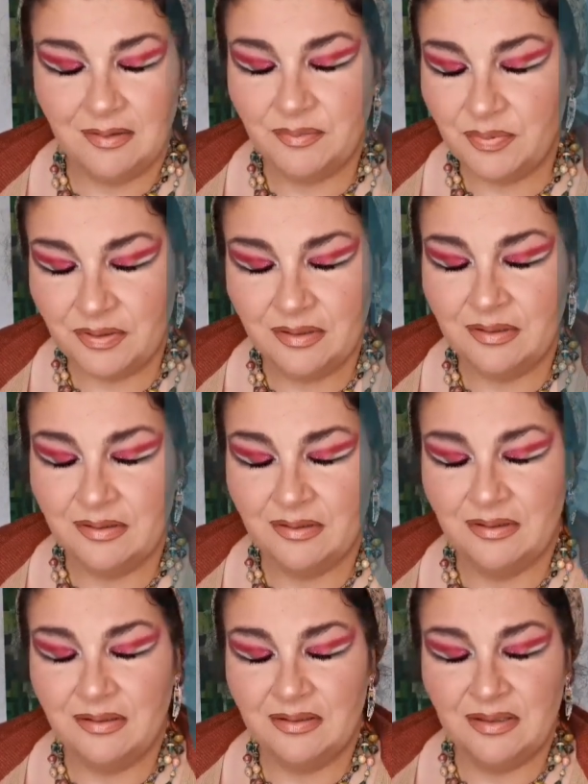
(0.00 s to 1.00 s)
and be
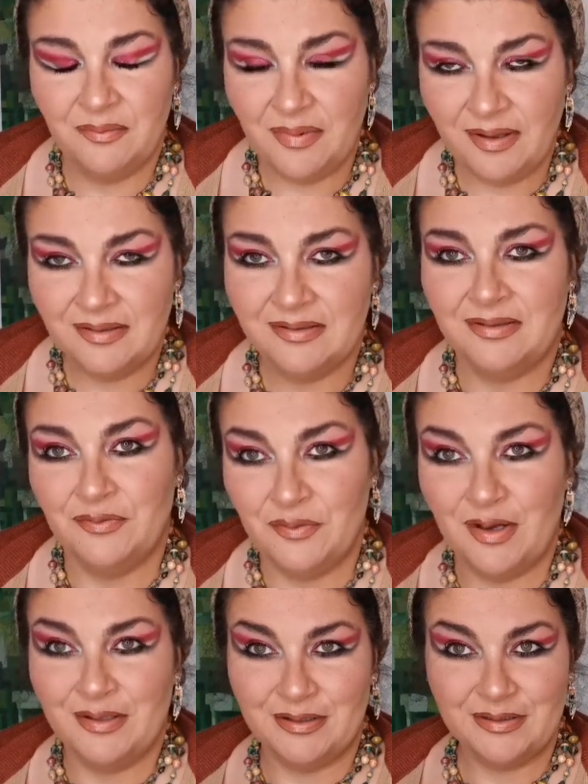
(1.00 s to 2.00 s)
the best
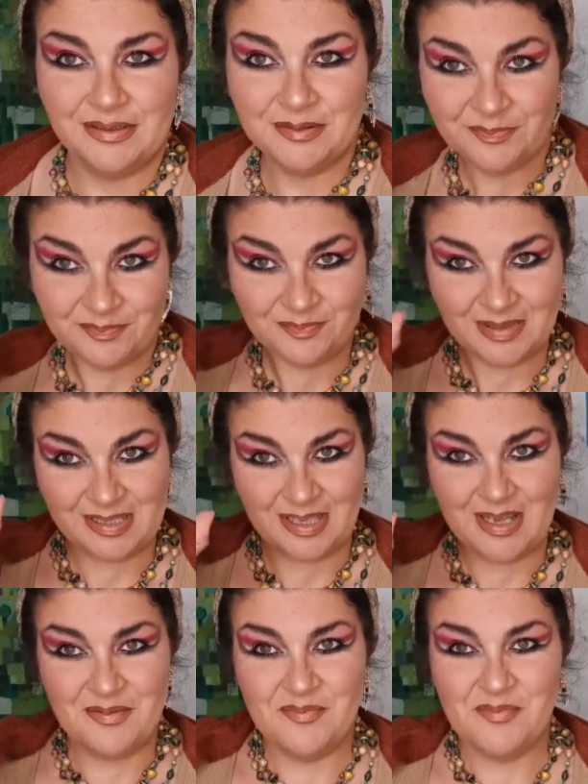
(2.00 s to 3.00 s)
for others.
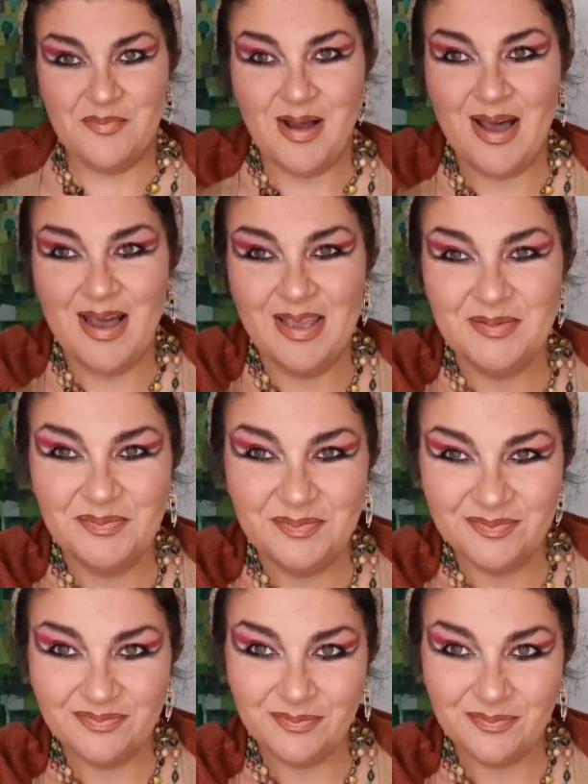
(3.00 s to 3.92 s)
See ya. Bye.